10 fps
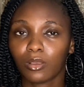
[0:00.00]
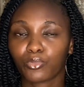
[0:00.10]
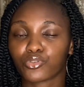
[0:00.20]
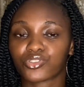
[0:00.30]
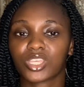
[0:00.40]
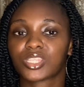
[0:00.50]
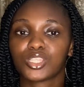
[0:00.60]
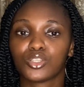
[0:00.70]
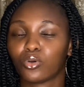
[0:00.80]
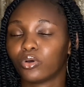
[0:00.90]
processing
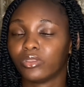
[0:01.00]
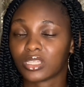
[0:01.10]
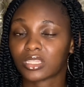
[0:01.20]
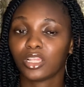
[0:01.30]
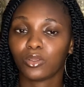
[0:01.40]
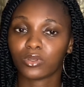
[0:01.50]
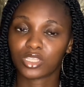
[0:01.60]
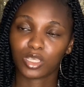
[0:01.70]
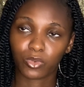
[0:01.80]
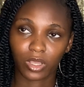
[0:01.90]
or understanding what
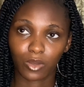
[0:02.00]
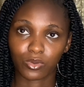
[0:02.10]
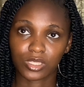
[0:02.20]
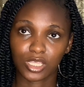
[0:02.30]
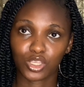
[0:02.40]
Ebuka was saying.